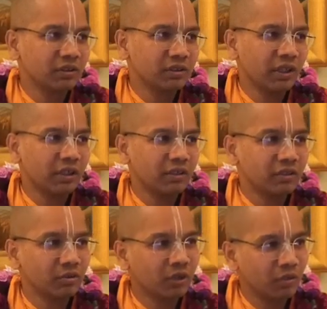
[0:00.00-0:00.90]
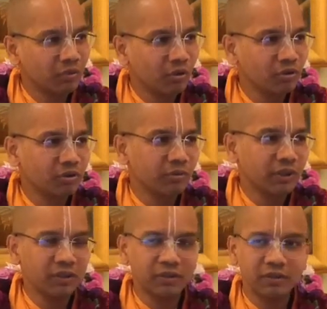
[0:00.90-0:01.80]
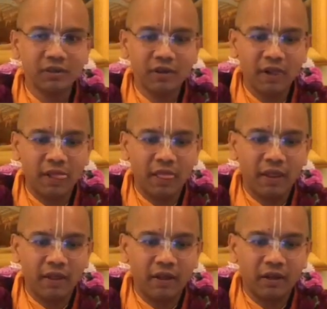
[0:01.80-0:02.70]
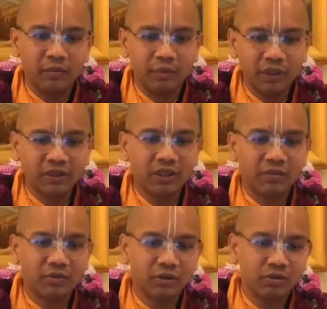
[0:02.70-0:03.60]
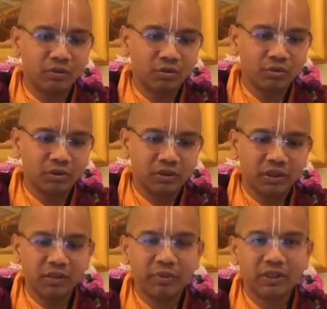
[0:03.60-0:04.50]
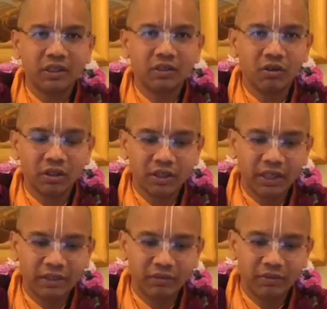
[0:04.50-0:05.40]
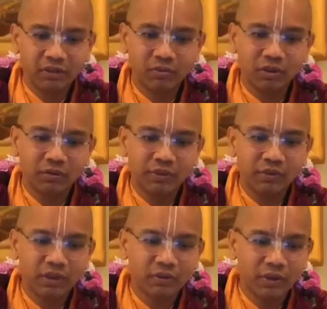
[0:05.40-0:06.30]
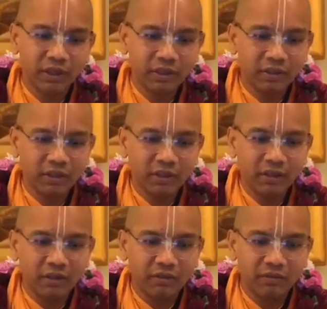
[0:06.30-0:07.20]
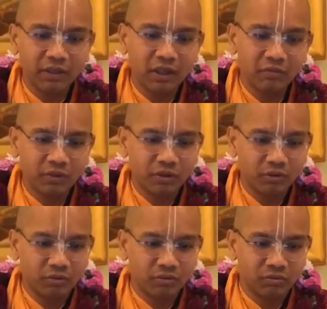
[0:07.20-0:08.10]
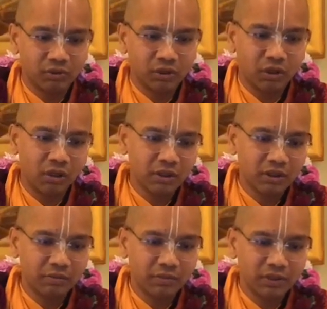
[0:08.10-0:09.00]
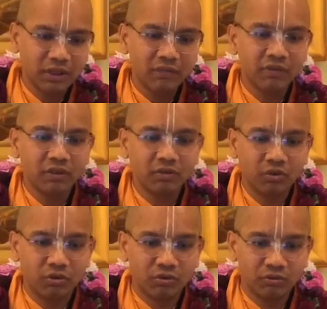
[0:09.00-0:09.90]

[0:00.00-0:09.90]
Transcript: that you come close to me, preach the absolute truth, keep aside all other activities, whatever you require will come to you. Scholarship, self-control.